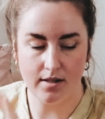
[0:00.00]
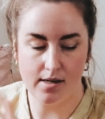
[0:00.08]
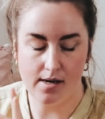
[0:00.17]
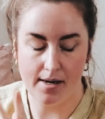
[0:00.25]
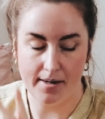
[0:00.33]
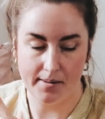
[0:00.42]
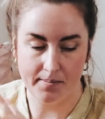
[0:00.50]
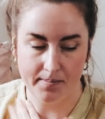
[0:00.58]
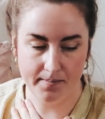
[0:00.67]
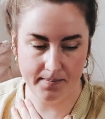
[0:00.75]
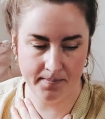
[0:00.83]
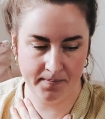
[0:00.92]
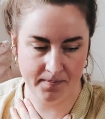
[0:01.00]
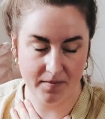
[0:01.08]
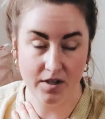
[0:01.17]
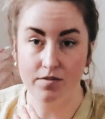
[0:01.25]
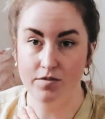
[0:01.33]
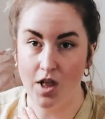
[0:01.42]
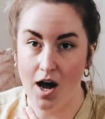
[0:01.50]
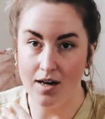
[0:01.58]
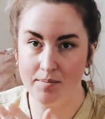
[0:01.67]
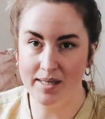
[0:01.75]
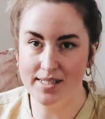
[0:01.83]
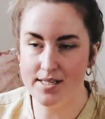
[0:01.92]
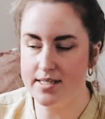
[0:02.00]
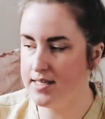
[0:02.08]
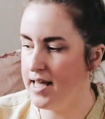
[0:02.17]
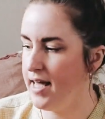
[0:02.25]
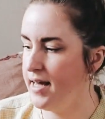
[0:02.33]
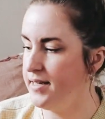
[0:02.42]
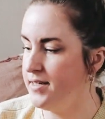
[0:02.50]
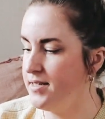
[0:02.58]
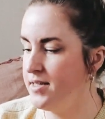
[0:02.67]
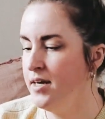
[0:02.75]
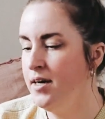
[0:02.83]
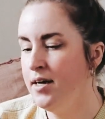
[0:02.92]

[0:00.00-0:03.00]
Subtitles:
Vlogmas, and